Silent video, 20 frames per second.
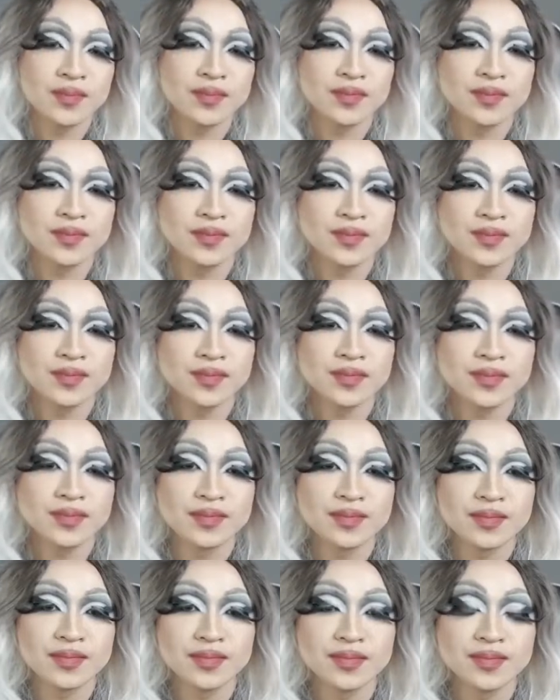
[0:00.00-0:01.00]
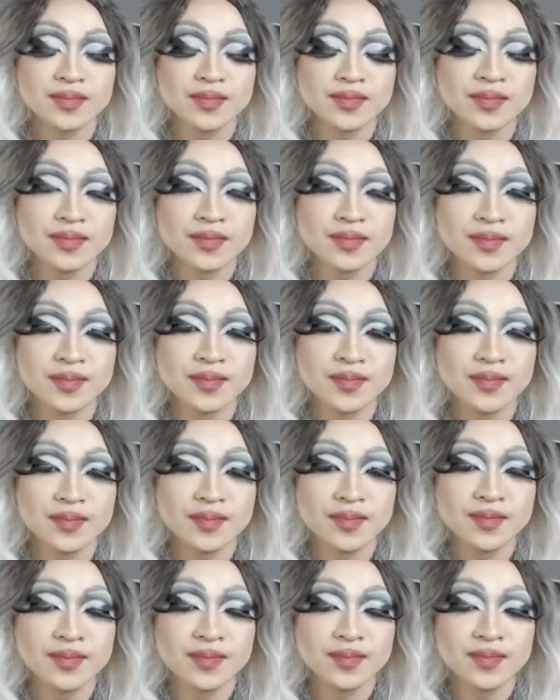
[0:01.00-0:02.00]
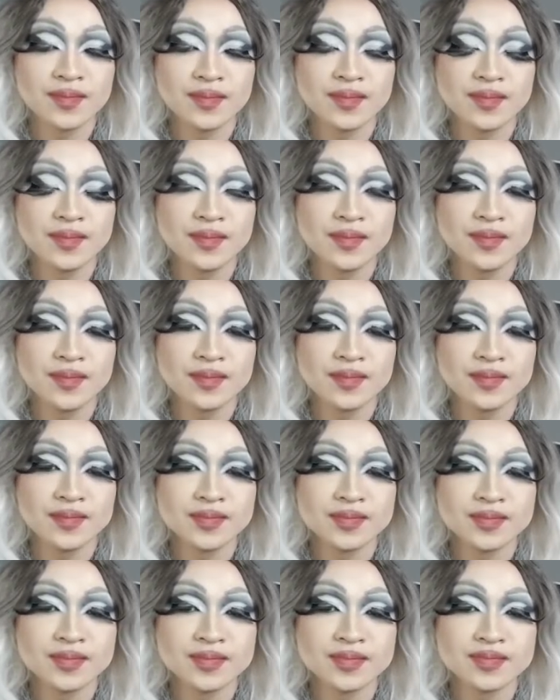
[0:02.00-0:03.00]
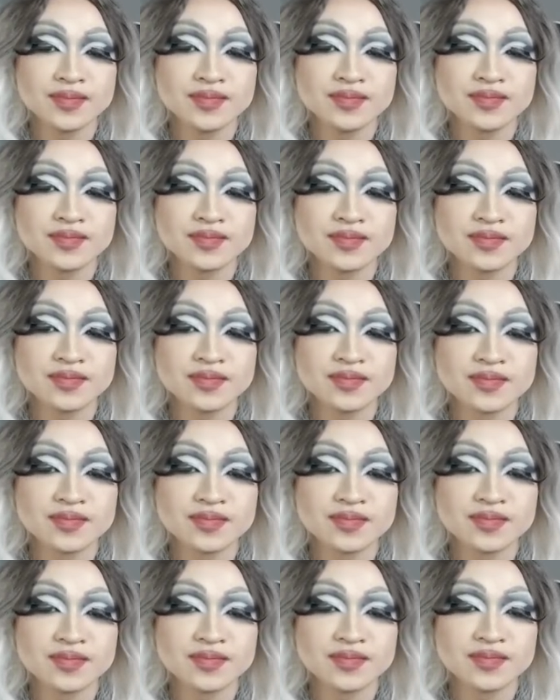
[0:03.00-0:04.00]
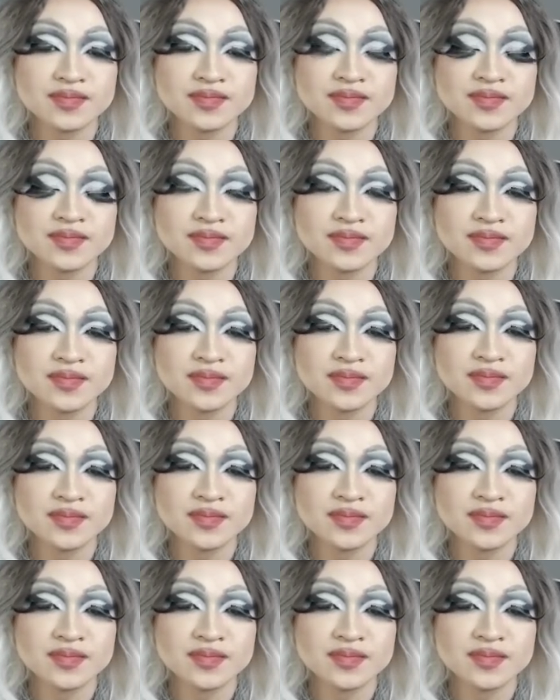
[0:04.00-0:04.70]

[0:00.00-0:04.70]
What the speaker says: This person isn't speaking.